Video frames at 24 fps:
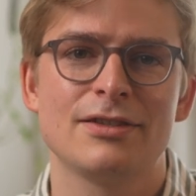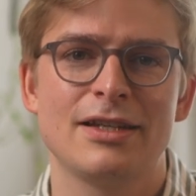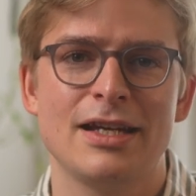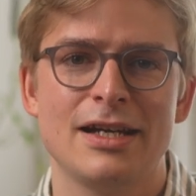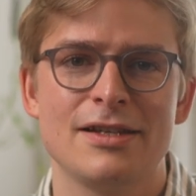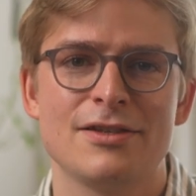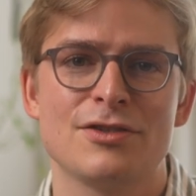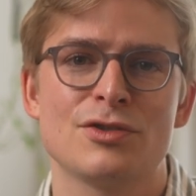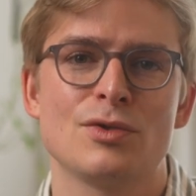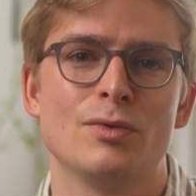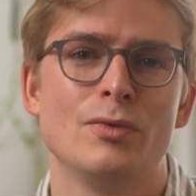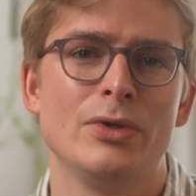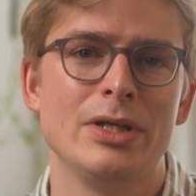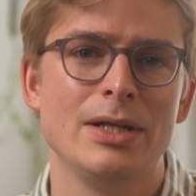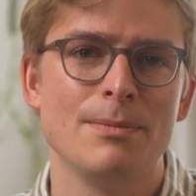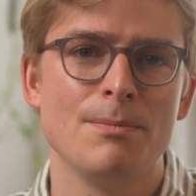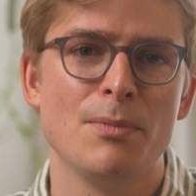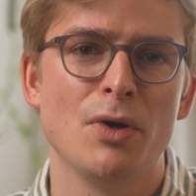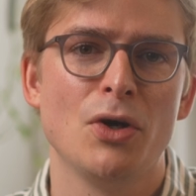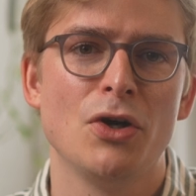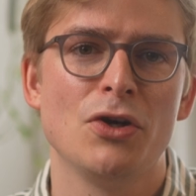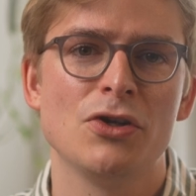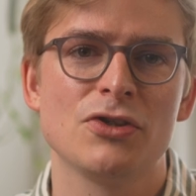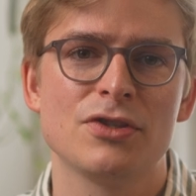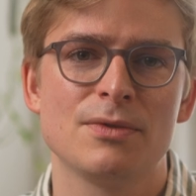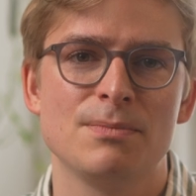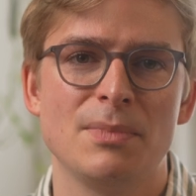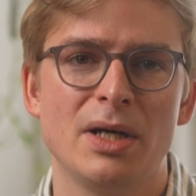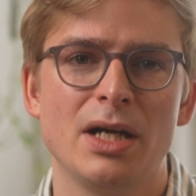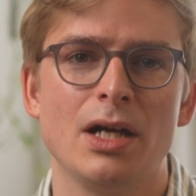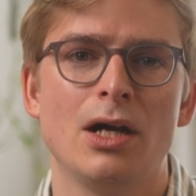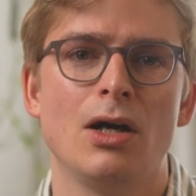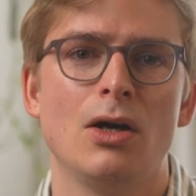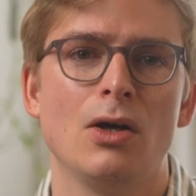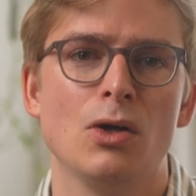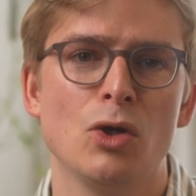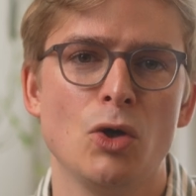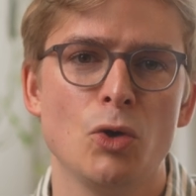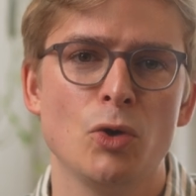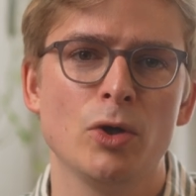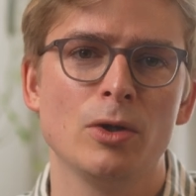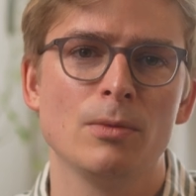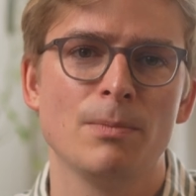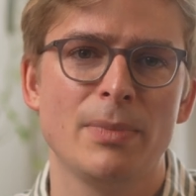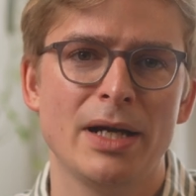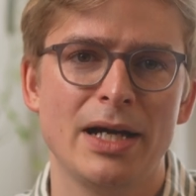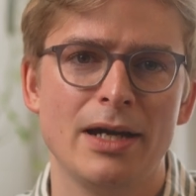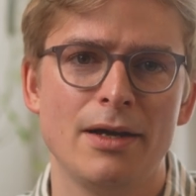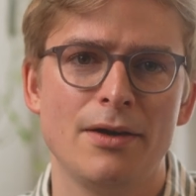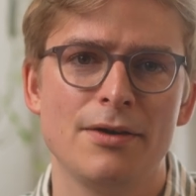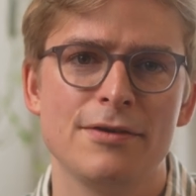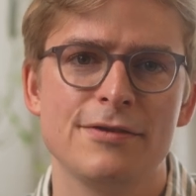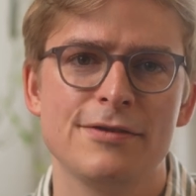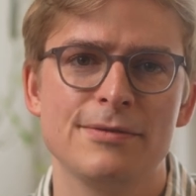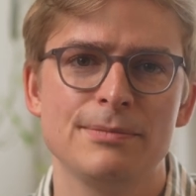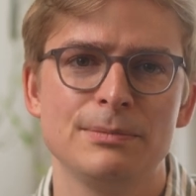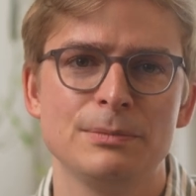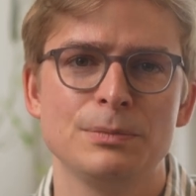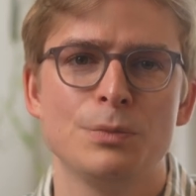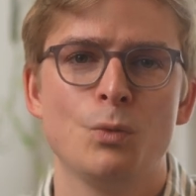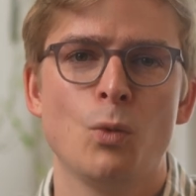gets reimbursed by our local payers.